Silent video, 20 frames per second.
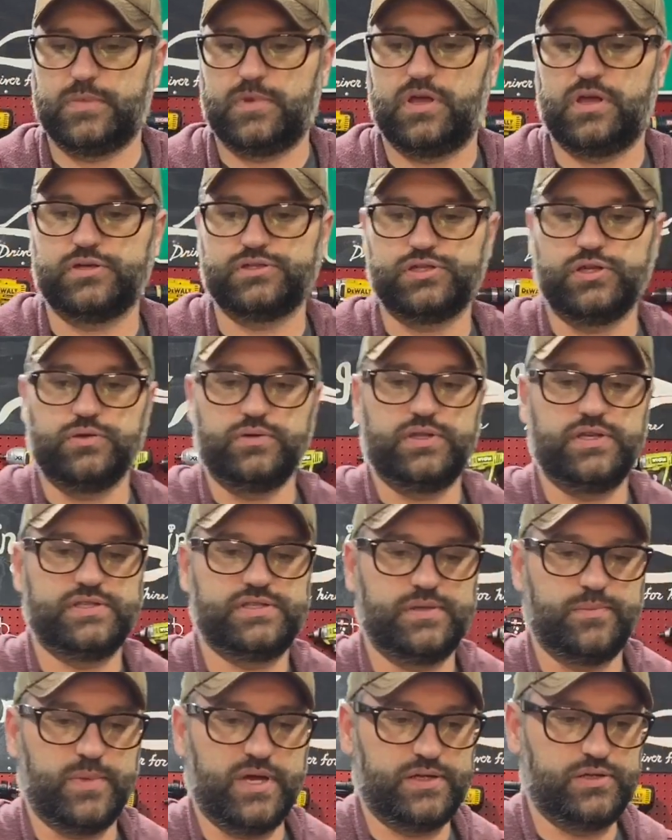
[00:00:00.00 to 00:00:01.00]
I showed this
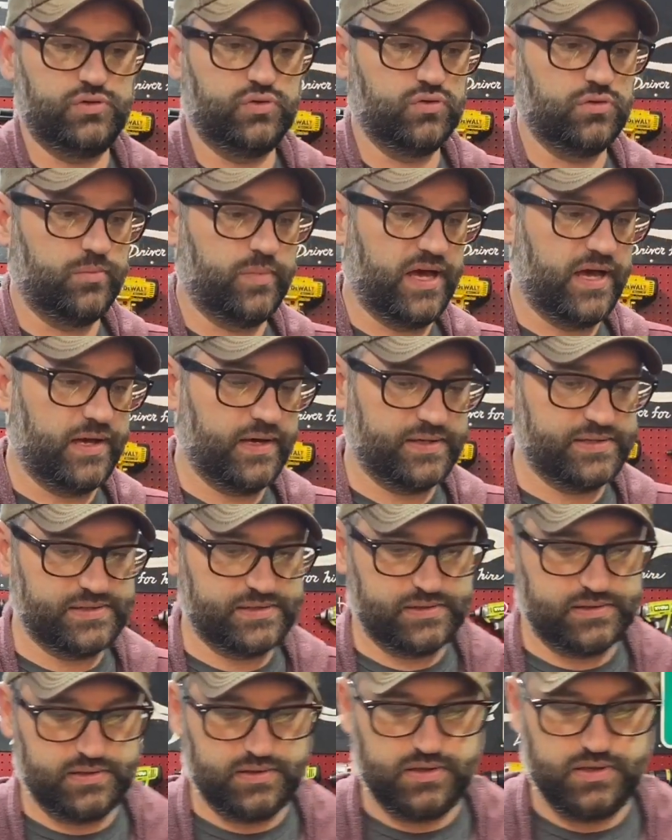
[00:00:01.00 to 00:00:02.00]
in my
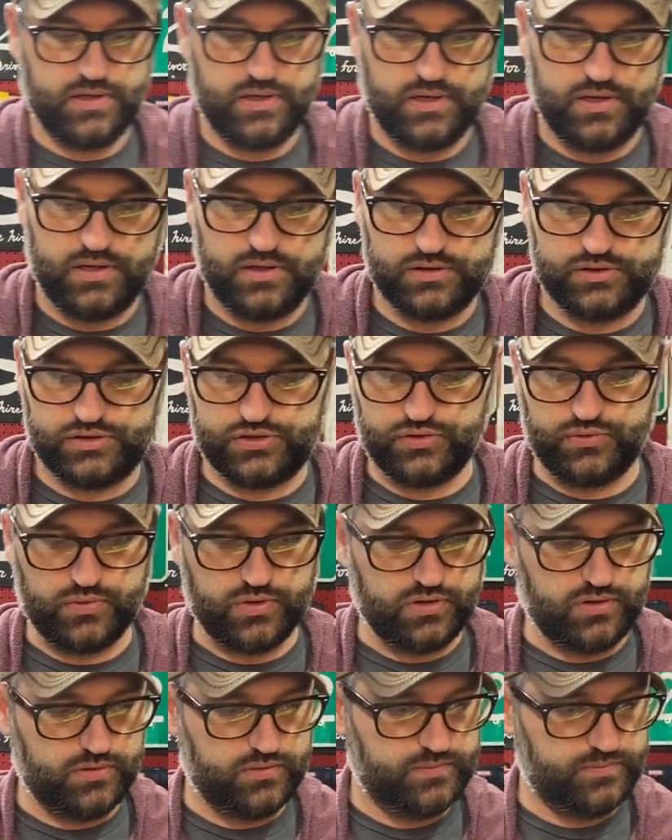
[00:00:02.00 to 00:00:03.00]
toolbox
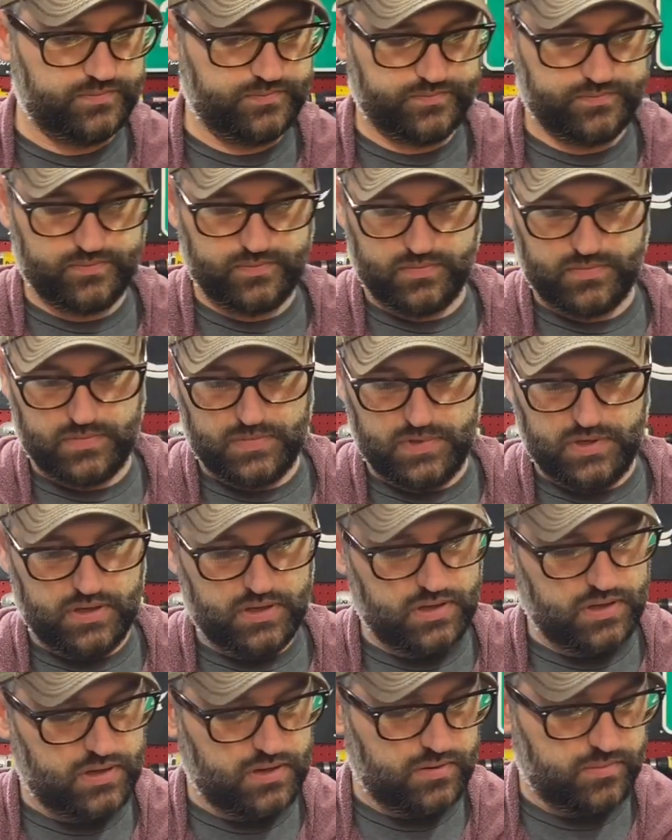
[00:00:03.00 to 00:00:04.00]
tour,
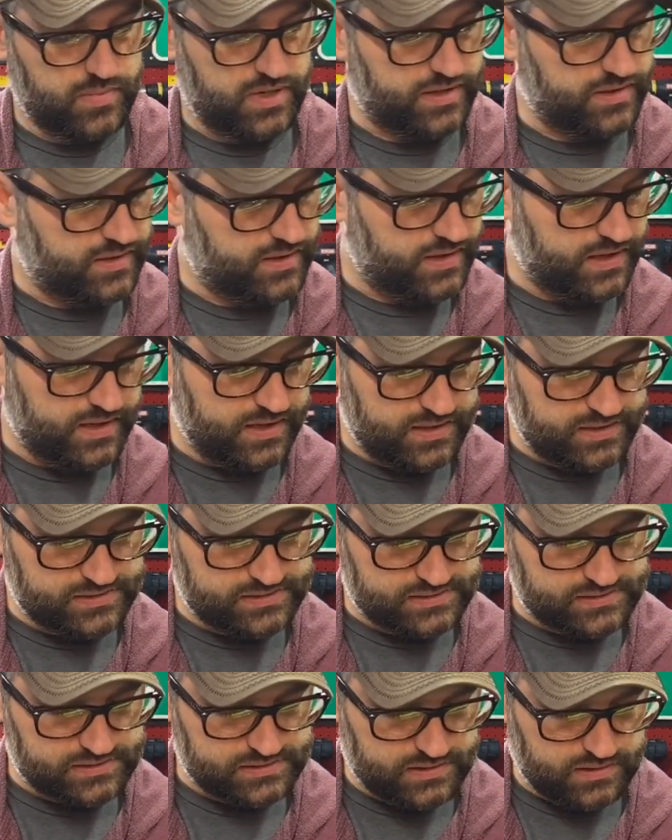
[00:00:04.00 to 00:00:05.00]
but
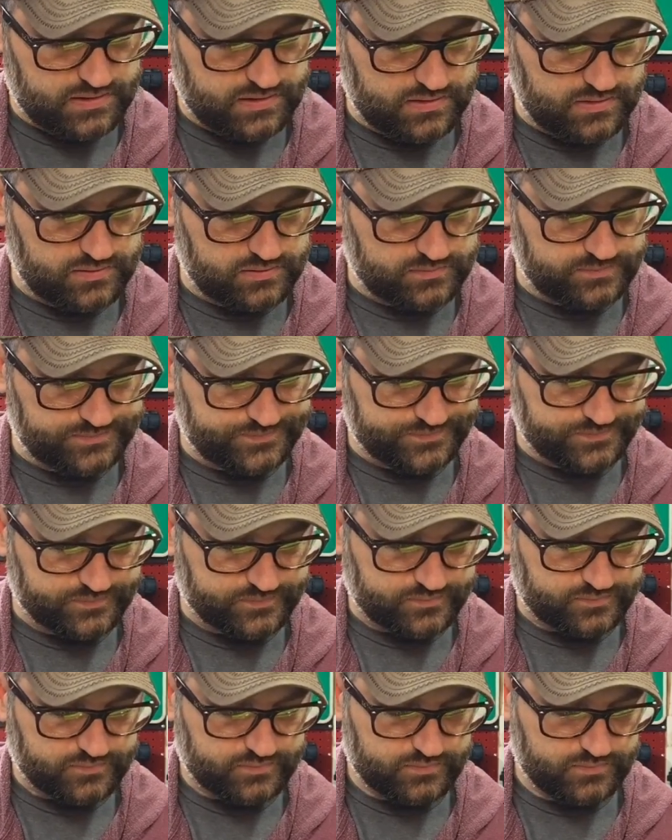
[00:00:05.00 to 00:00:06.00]
this
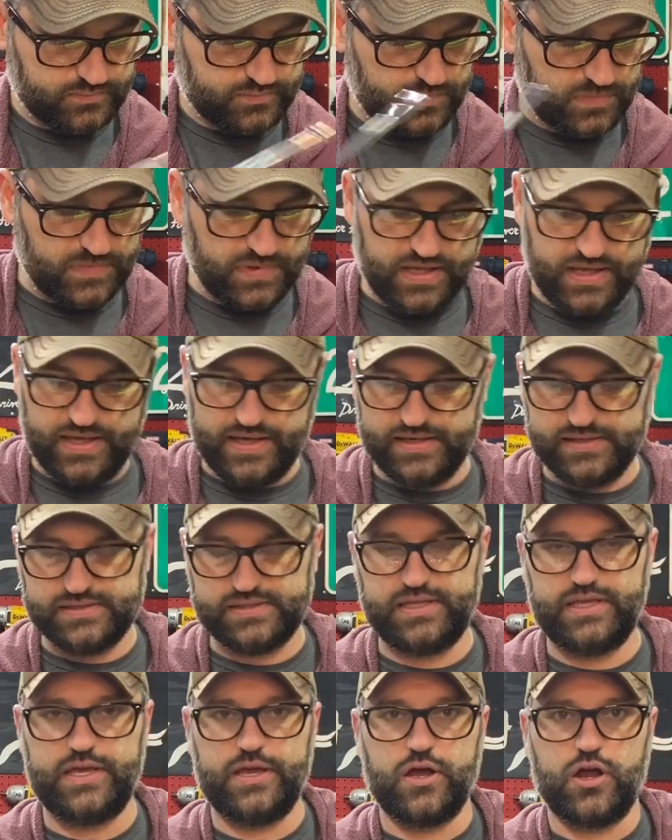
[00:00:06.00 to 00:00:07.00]
is
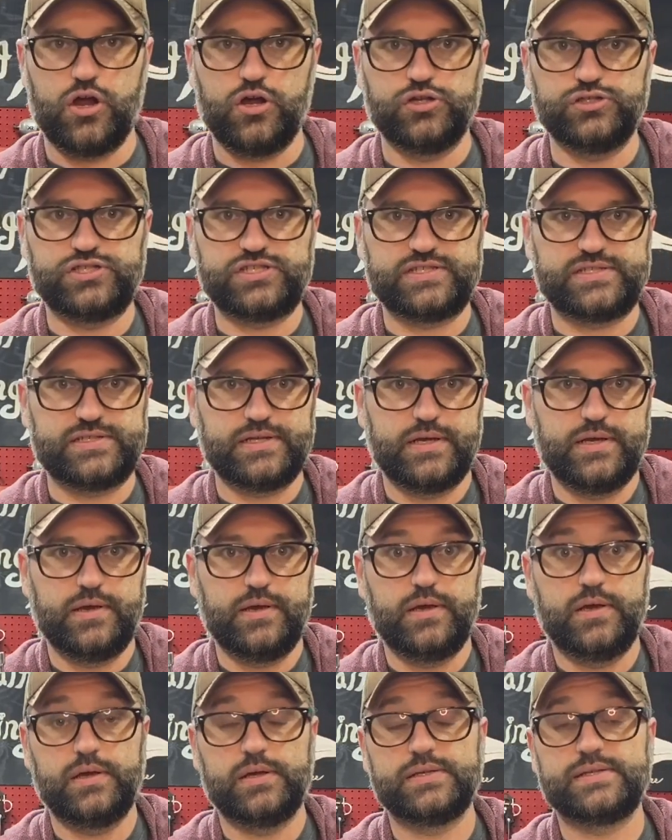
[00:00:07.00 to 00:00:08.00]
the Ernst
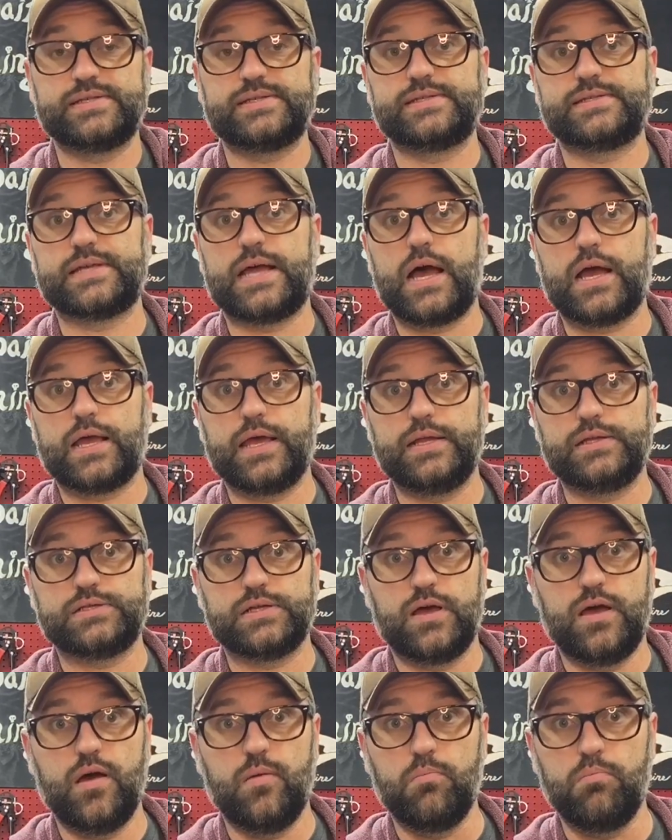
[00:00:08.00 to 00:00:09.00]
Socket
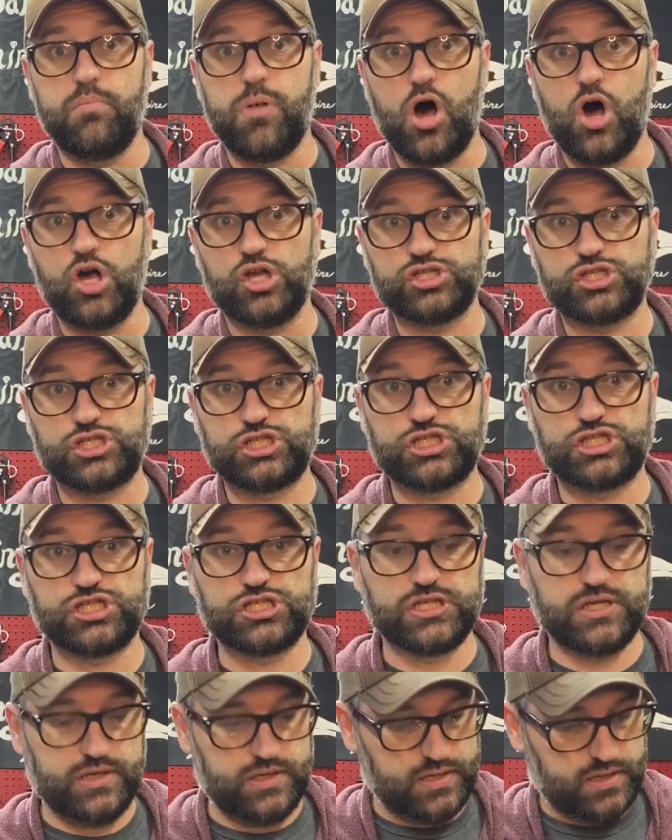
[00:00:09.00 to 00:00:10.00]
Boss.
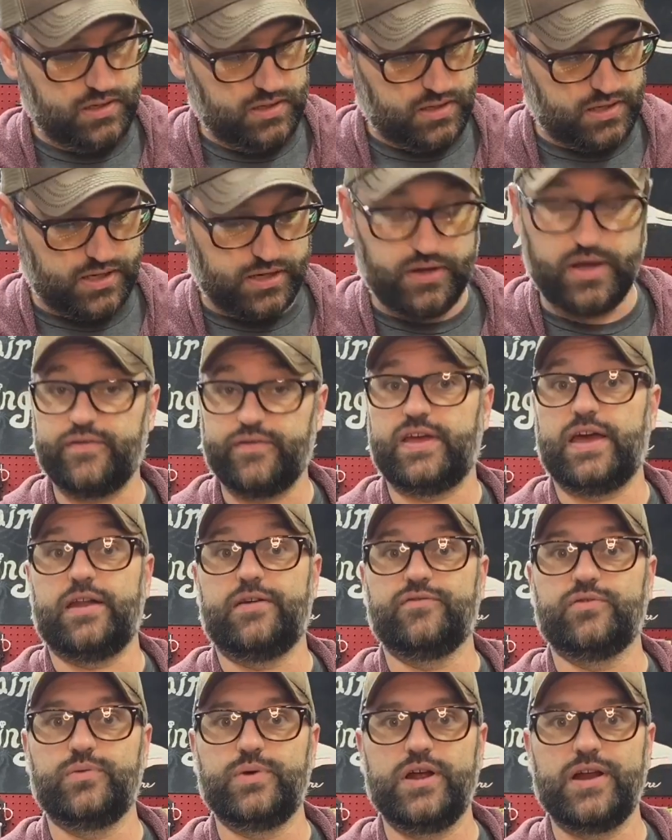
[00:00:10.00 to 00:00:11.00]
and kind of
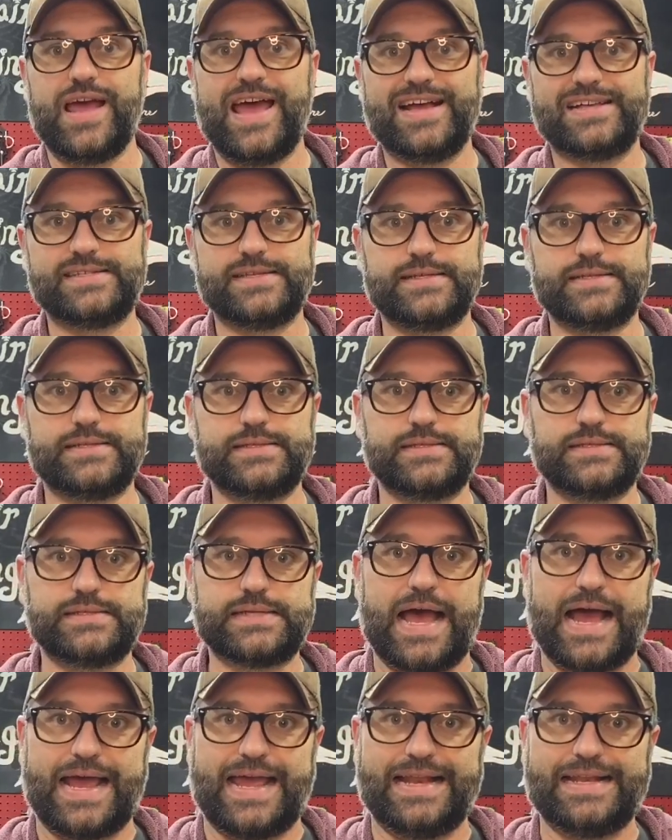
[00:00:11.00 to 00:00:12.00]
a weird accent,
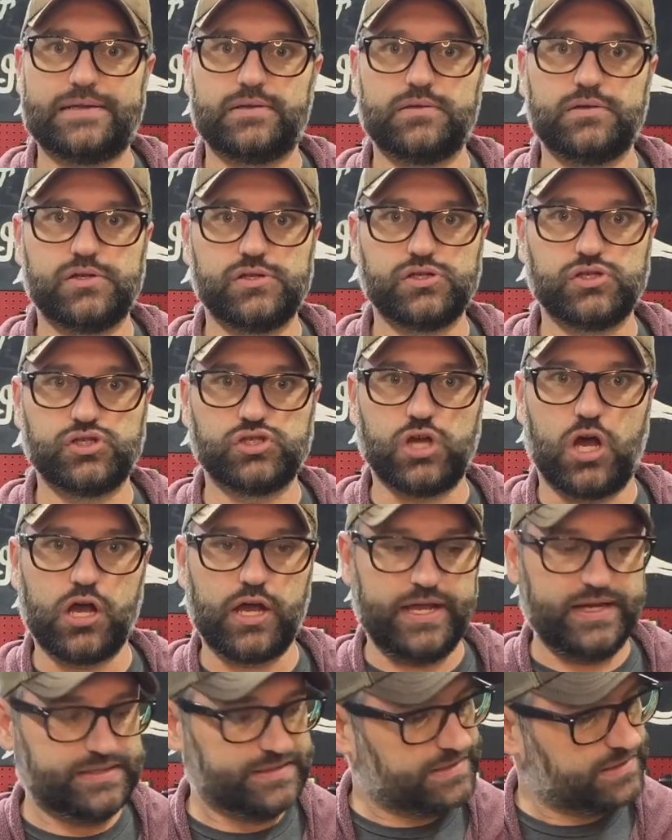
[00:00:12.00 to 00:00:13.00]
socket,
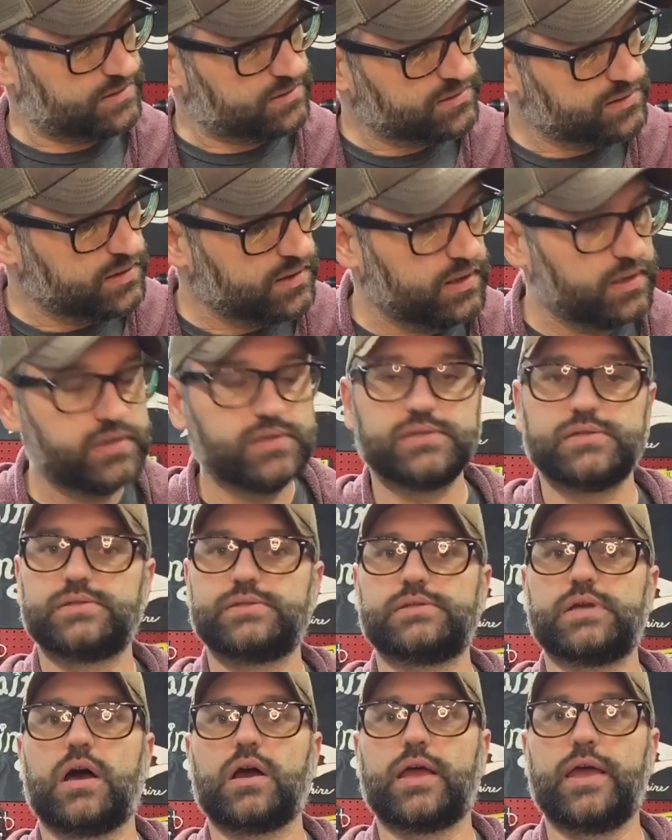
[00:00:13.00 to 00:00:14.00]
socket,
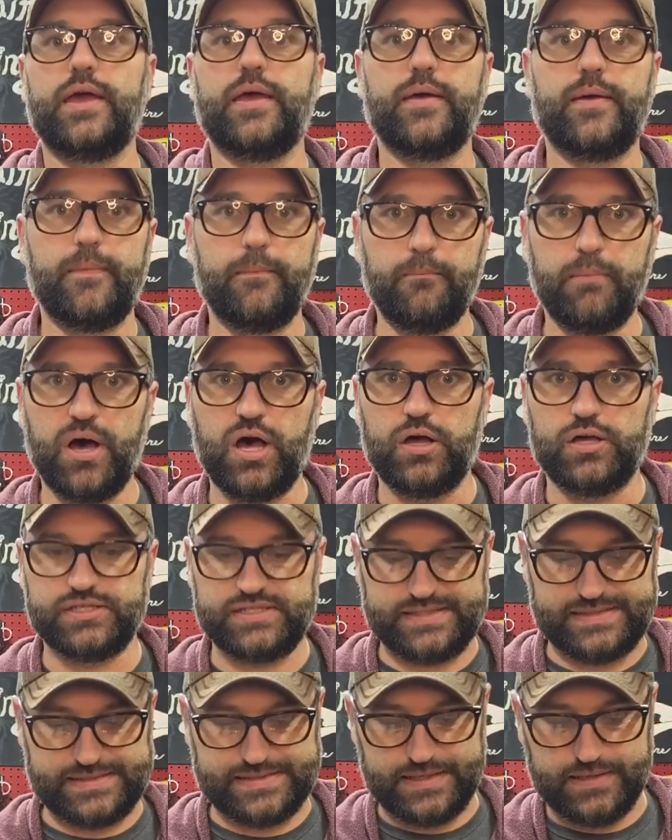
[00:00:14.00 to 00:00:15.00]
socket
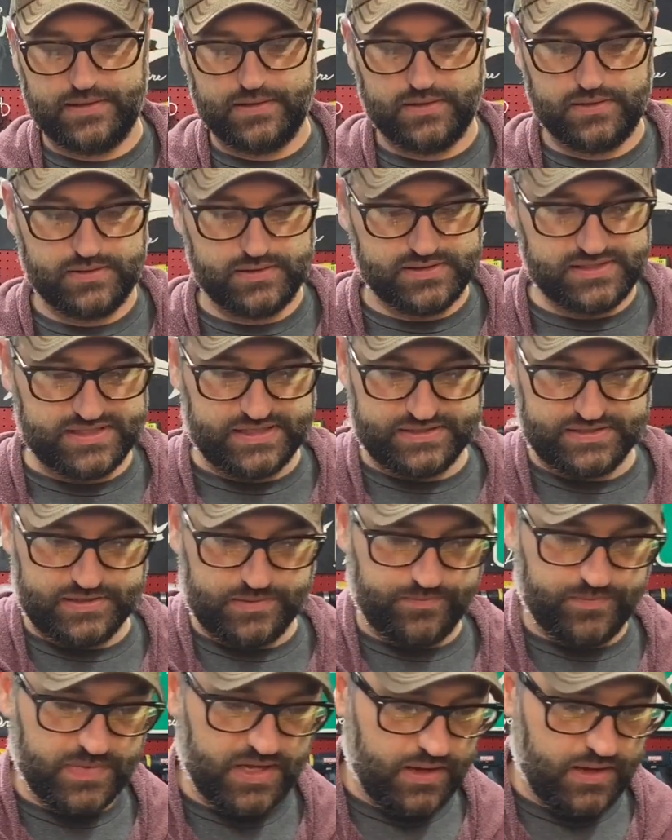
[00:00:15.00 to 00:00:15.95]
boss system.